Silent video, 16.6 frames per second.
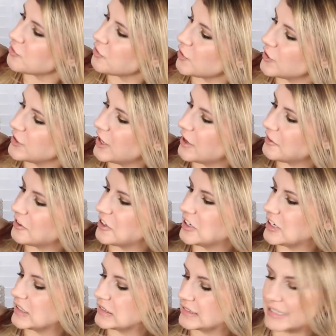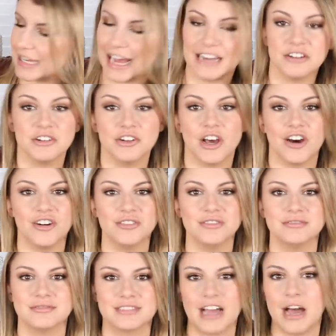for another, I don't
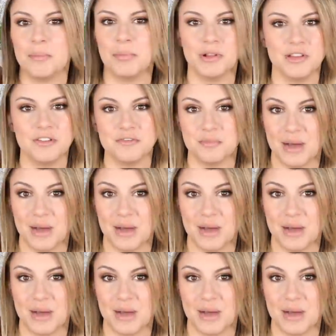know, couple of